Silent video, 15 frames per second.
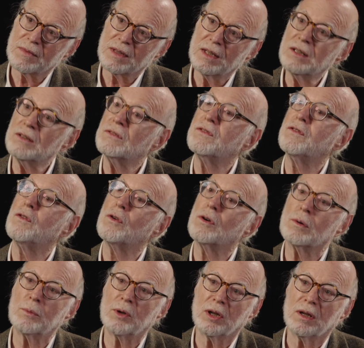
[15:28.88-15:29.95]

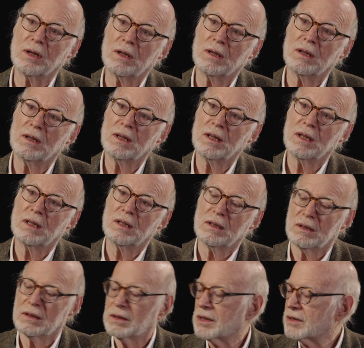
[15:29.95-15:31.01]
informal,
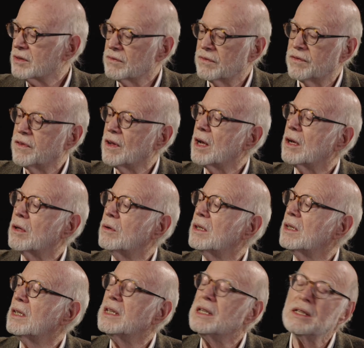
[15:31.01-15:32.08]
doesn't follow a
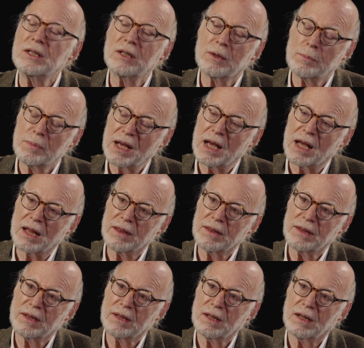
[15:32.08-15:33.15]
linear
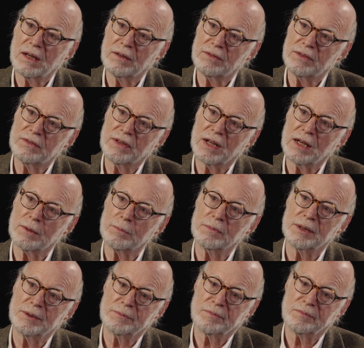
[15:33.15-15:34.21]
path of
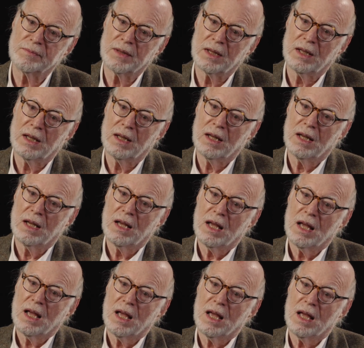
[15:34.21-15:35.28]
development.
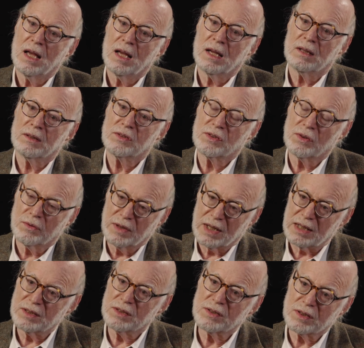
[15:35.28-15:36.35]
And so
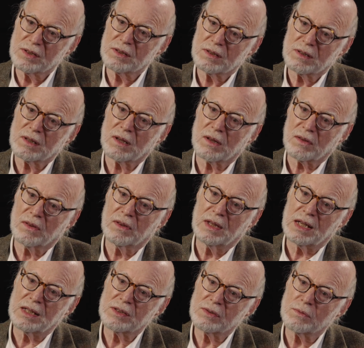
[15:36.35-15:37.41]
that's
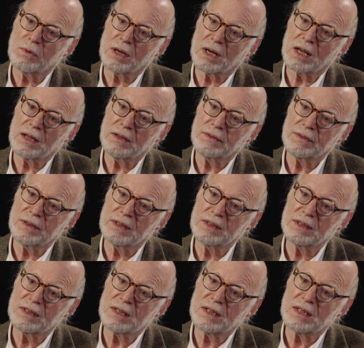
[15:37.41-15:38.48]
what I've
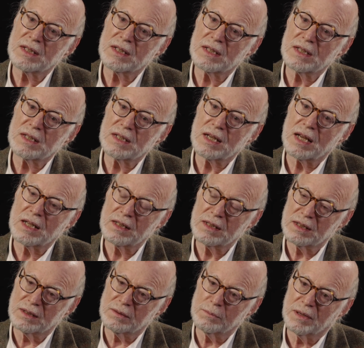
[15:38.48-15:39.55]

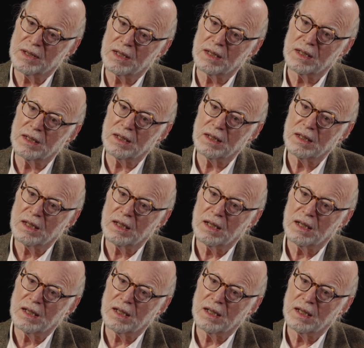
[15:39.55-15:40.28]
intended by